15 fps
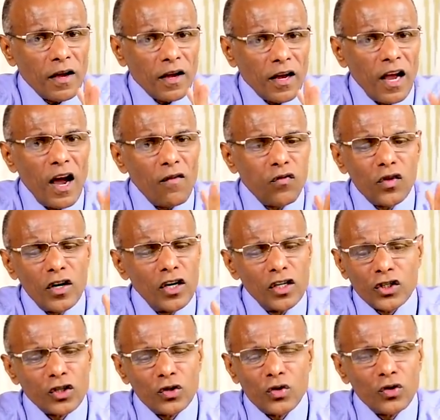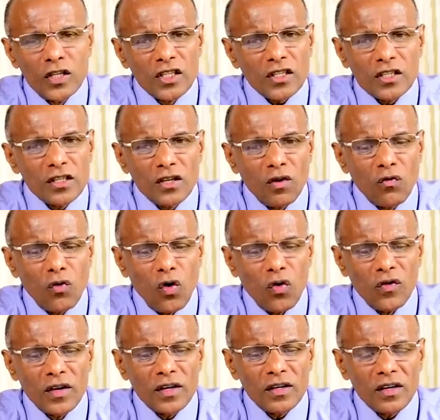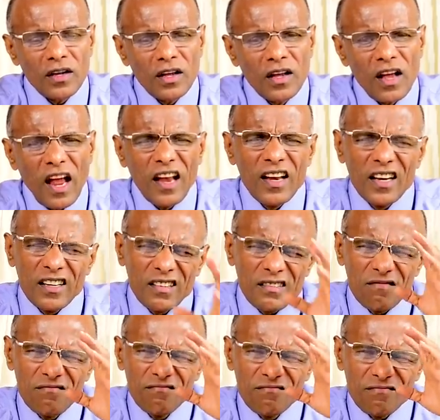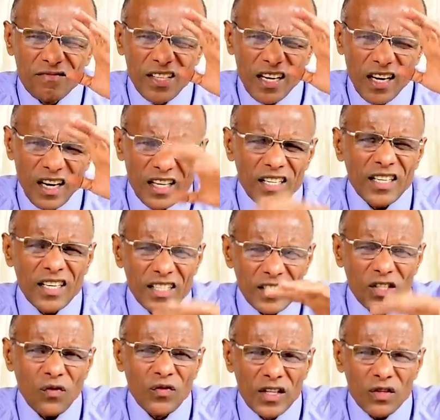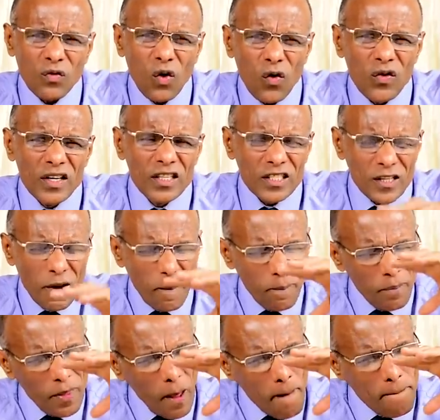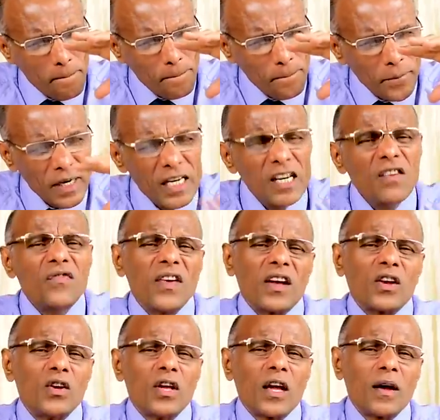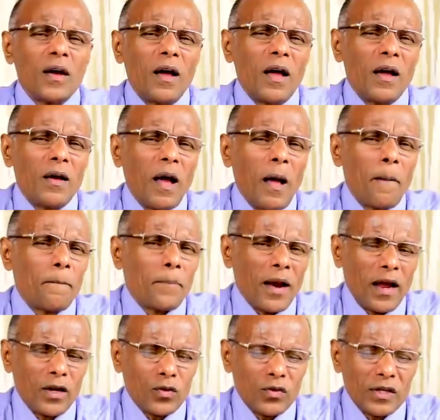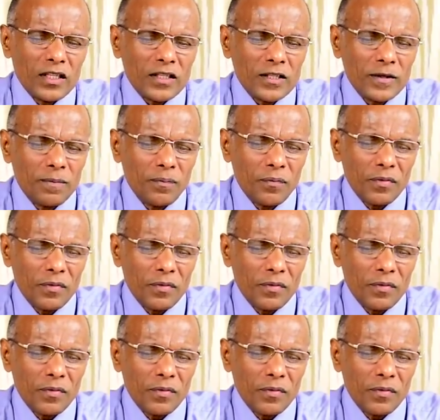Carefully listen to this foreword, and the contents of this foreword is perfectly applied to us.